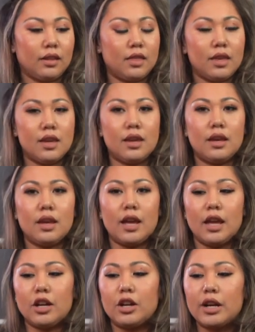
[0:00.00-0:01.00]
the
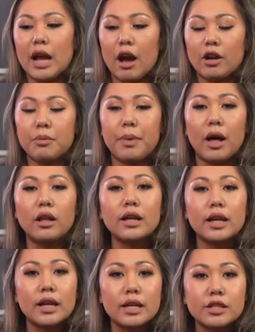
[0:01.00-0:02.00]
inner and outer
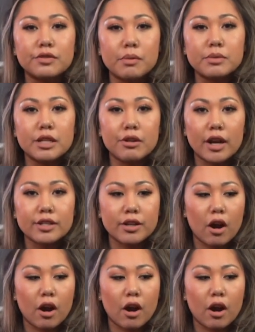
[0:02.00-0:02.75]
belt is from TREX